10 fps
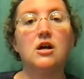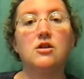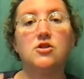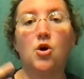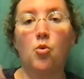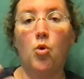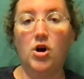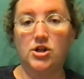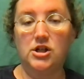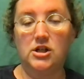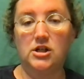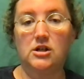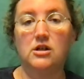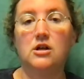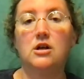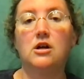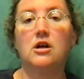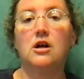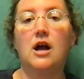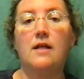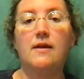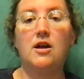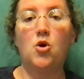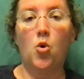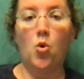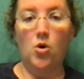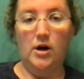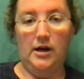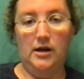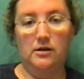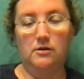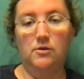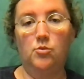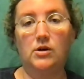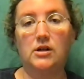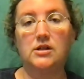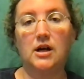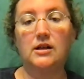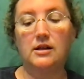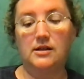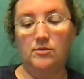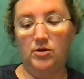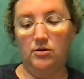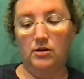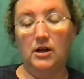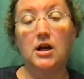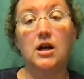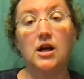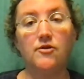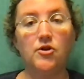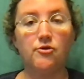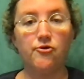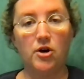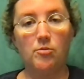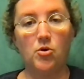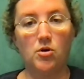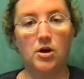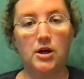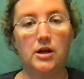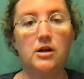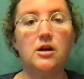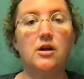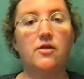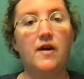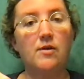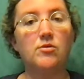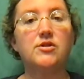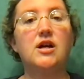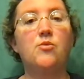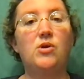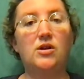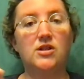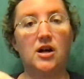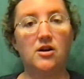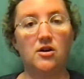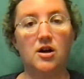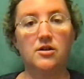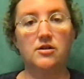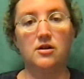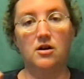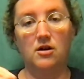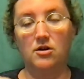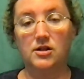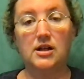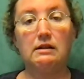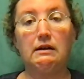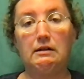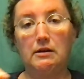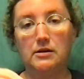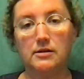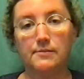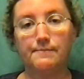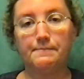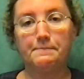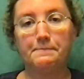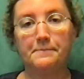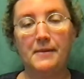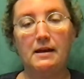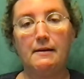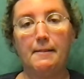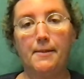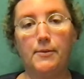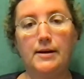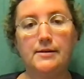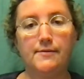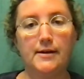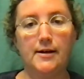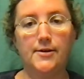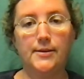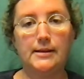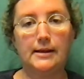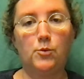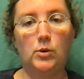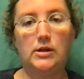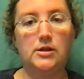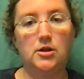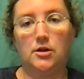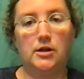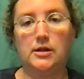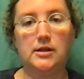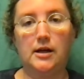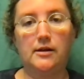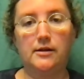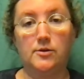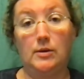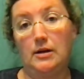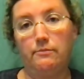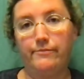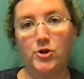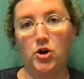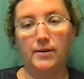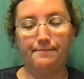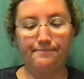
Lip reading: So Washington, and then Oregon, we sign that similarly. If you're from Oregon, they will say we sign our state like this. The rest of the country is like we still are going to sign it this way. Sorry.